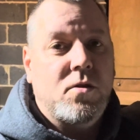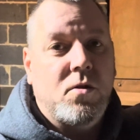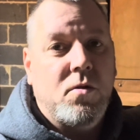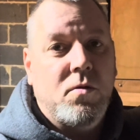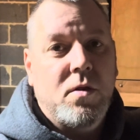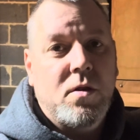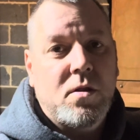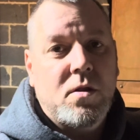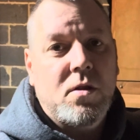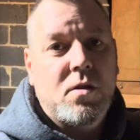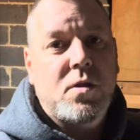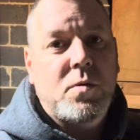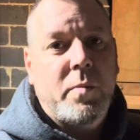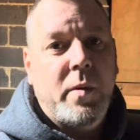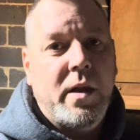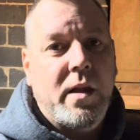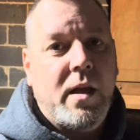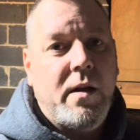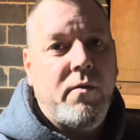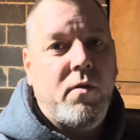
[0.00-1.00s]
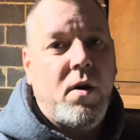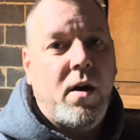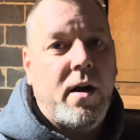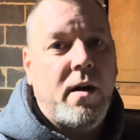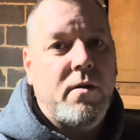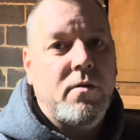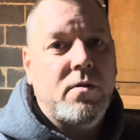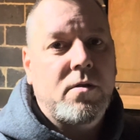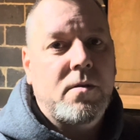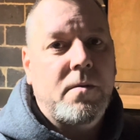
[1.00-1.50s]
So this is a split level
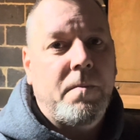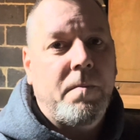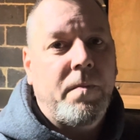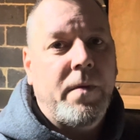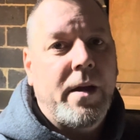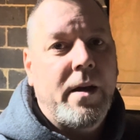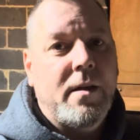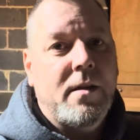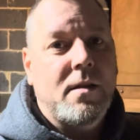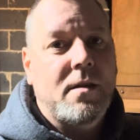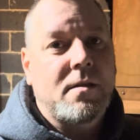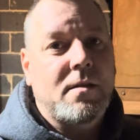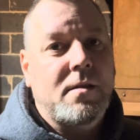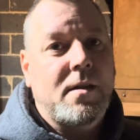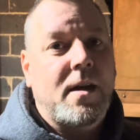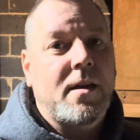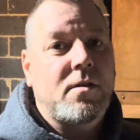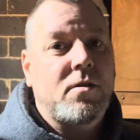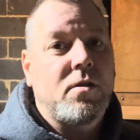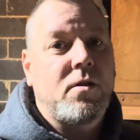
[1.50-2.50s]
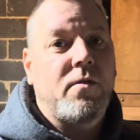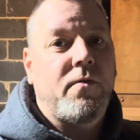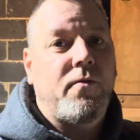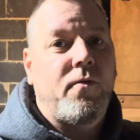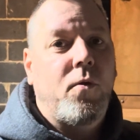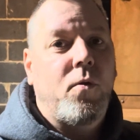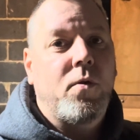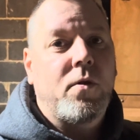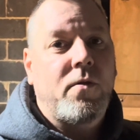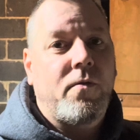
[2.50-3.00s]
house. This is actually the
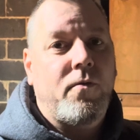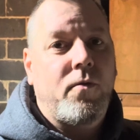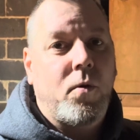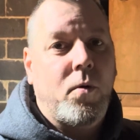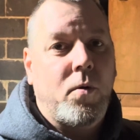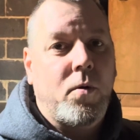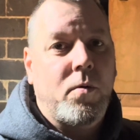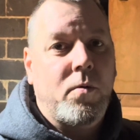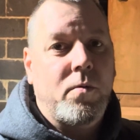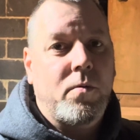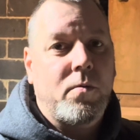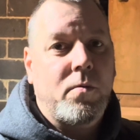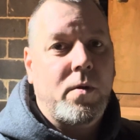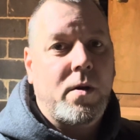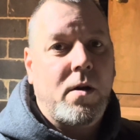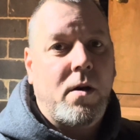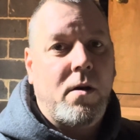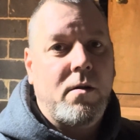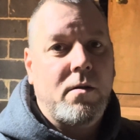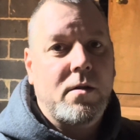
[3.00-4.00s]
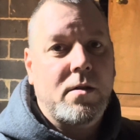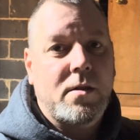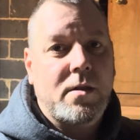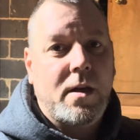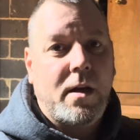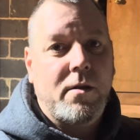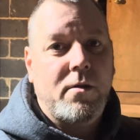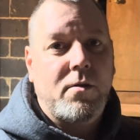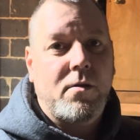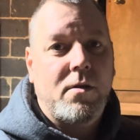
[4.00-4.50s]
4th floor. We call it the
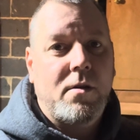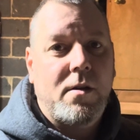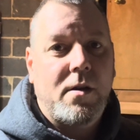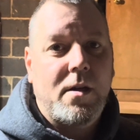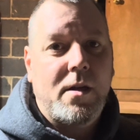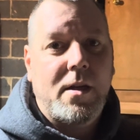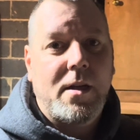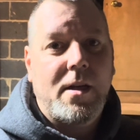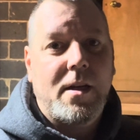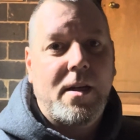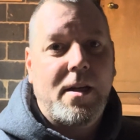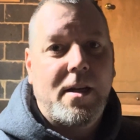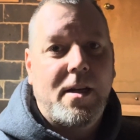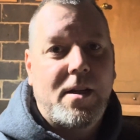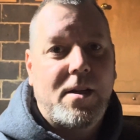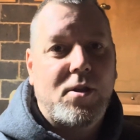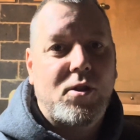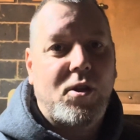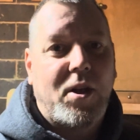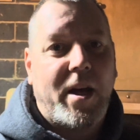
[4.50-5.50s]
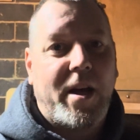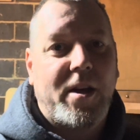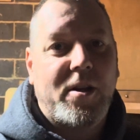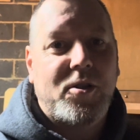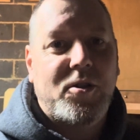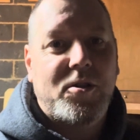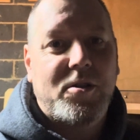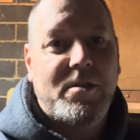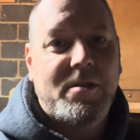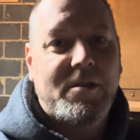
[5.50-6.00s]
cellar
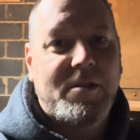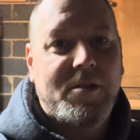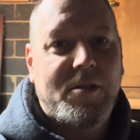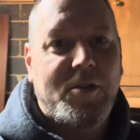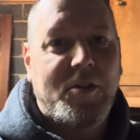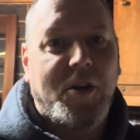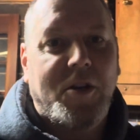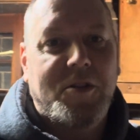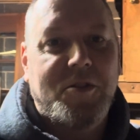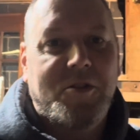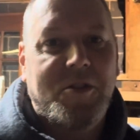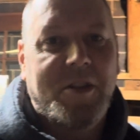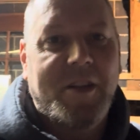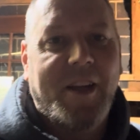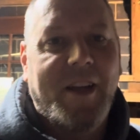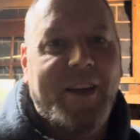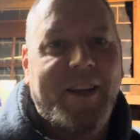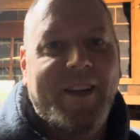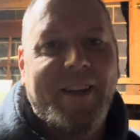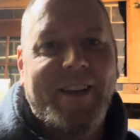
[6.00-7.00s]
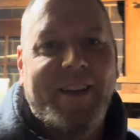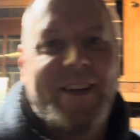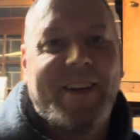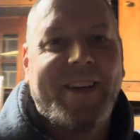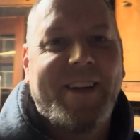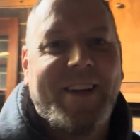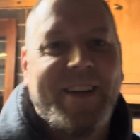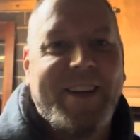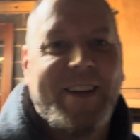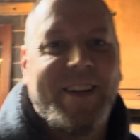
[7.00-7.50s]
slash dungeon,
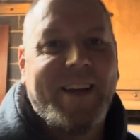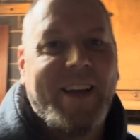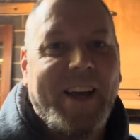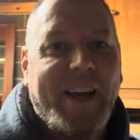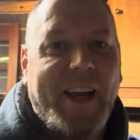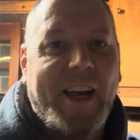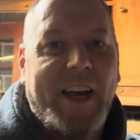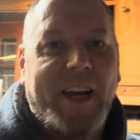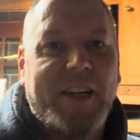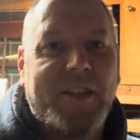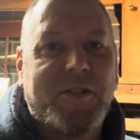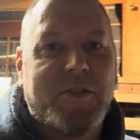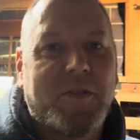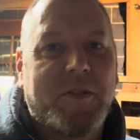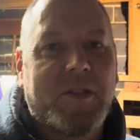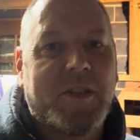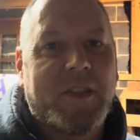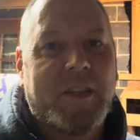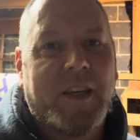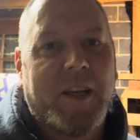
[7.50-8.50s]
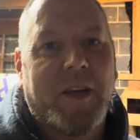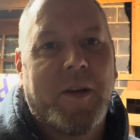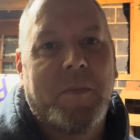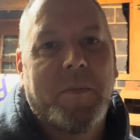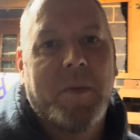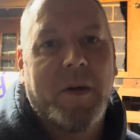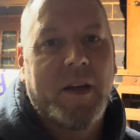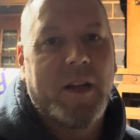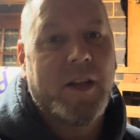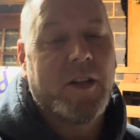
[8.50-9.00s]
as you can see.
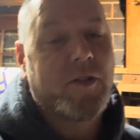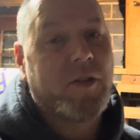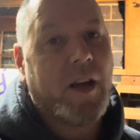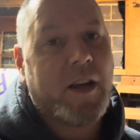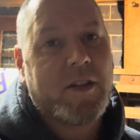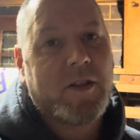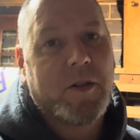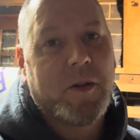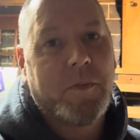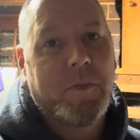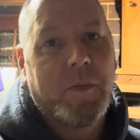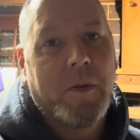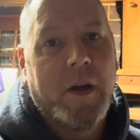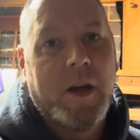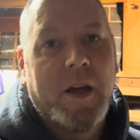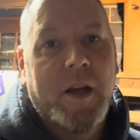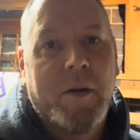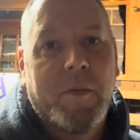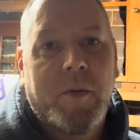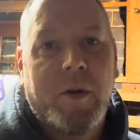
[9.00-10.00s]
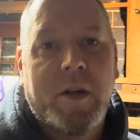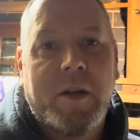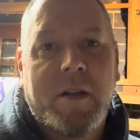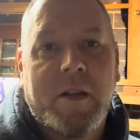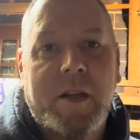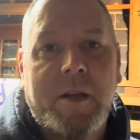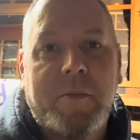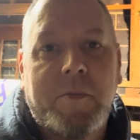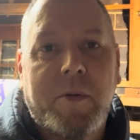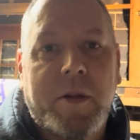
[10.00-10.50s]
But it's actually pretty
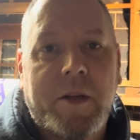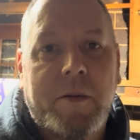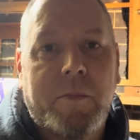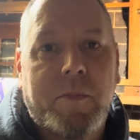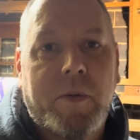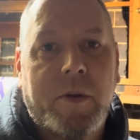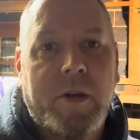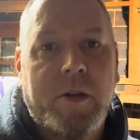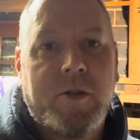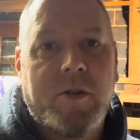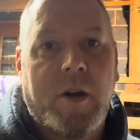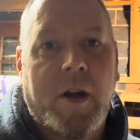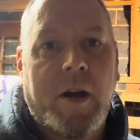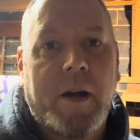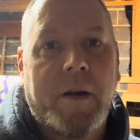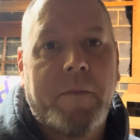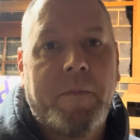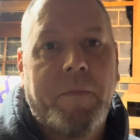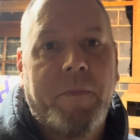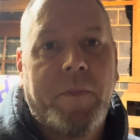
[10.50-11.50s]
clean, pretty dry.